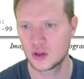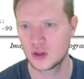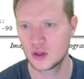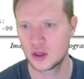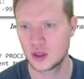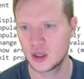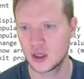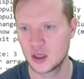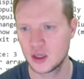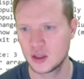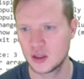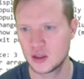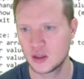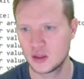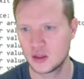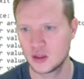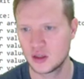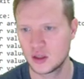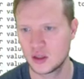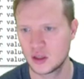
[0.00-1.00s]
okay,
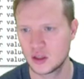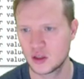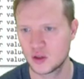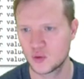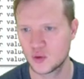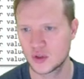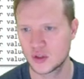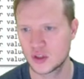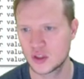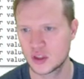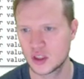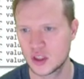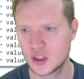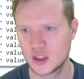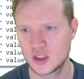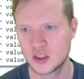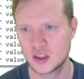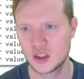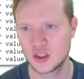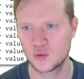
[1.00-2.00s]
here you will
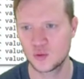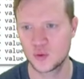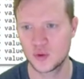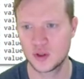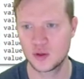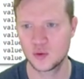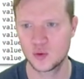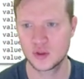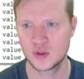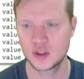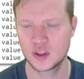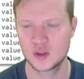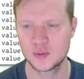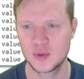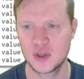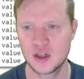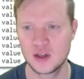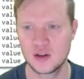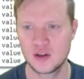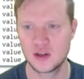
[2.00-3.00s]
see we will
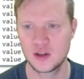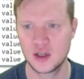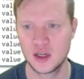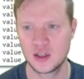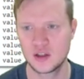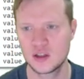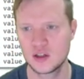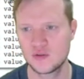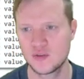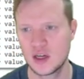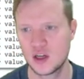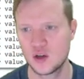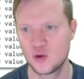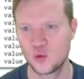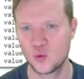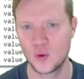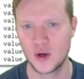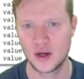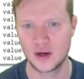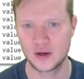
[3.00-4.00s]
display enter value
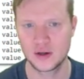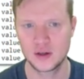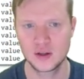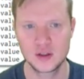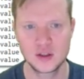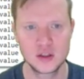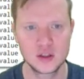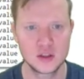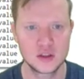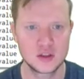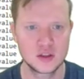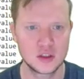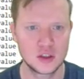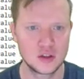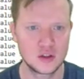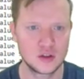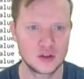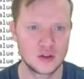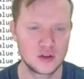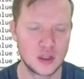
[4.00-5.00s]
1.
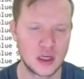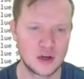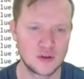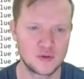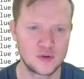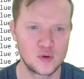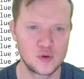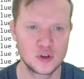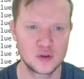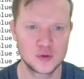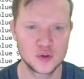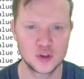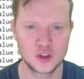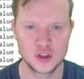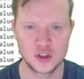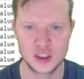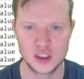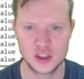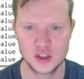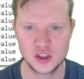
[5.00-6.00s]
So our for loop
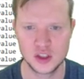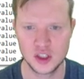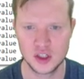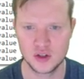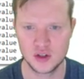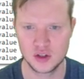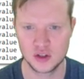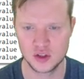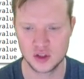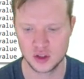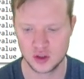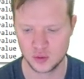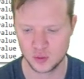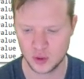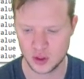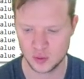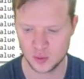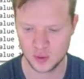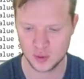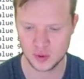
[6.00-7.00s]
starts at 0, so
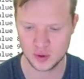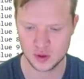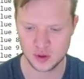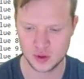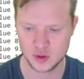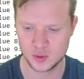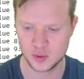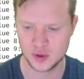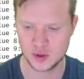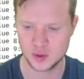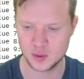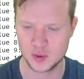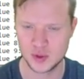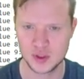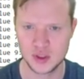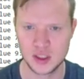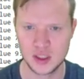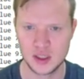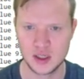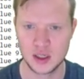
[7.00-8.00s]
what we will do is we will
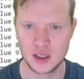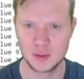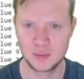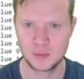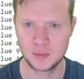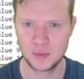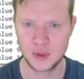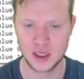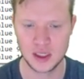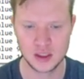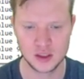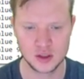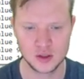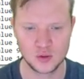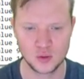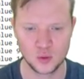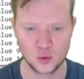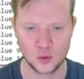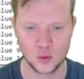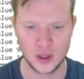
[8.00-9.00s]
say i plus
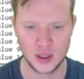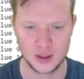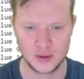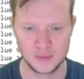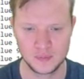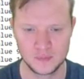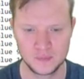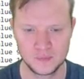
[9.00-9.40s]
1.